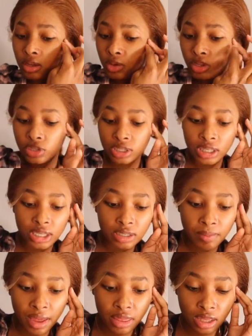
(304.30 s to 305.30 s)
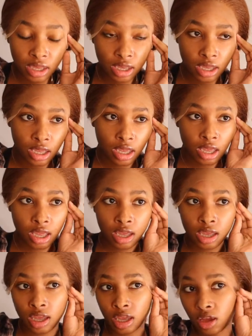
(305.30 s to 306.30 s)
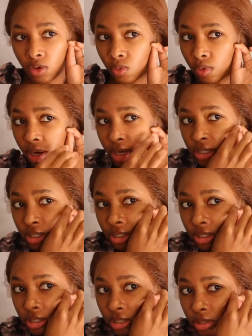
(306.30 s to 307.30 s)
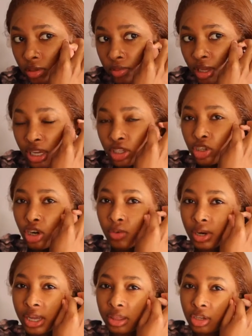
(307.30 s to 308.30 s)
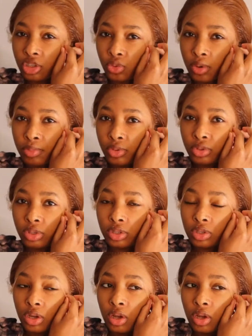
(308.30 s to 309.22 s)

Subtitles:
using this method, it works because you don't want to get those ripples.